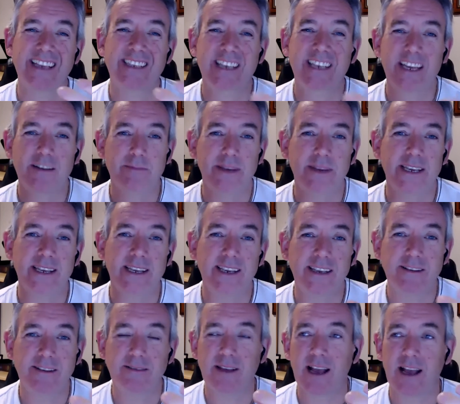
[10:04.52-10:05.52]
can
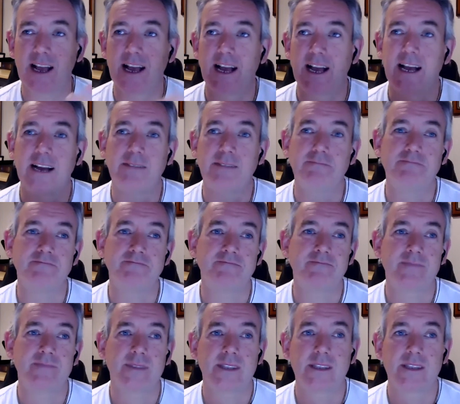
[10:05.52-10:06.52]
be a
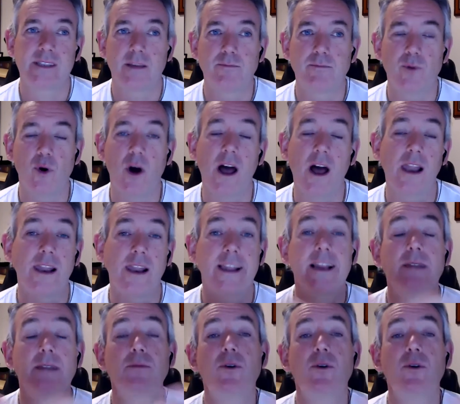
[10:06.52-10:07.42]
little